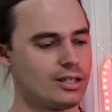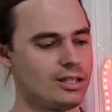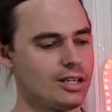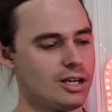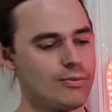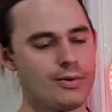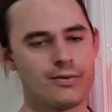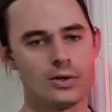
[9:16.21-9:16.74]

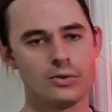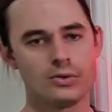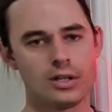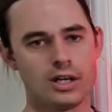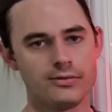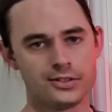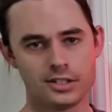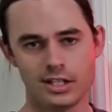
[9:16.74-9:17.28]
you know,
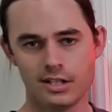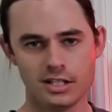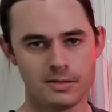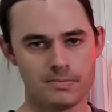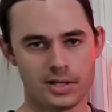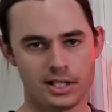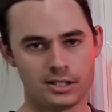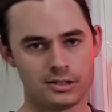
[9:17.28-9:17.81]
I've seen
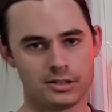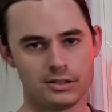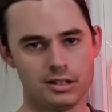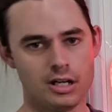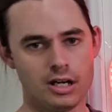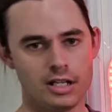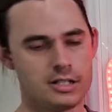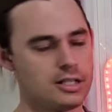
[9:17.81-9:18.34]
this picture
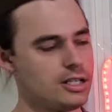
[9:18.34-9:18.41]
online.